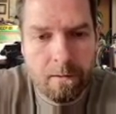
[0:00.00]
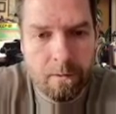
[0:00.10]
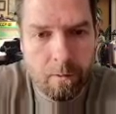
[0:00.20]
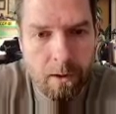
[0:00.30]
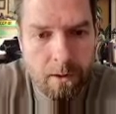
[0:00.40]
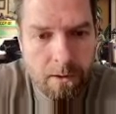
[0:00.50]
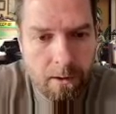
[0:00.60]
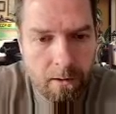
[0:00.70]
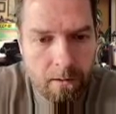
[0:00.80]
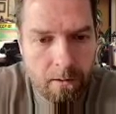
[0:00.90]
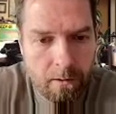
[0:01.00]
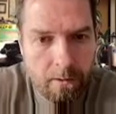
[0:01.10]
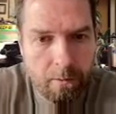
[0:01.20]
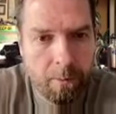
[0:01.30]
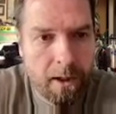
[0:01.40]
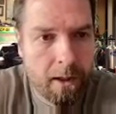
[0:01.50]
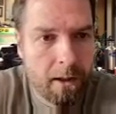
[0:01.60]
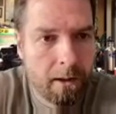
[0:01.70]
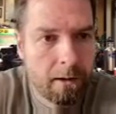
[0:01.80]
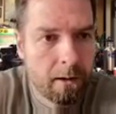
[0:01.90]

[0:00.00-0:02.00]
the range here. So pi.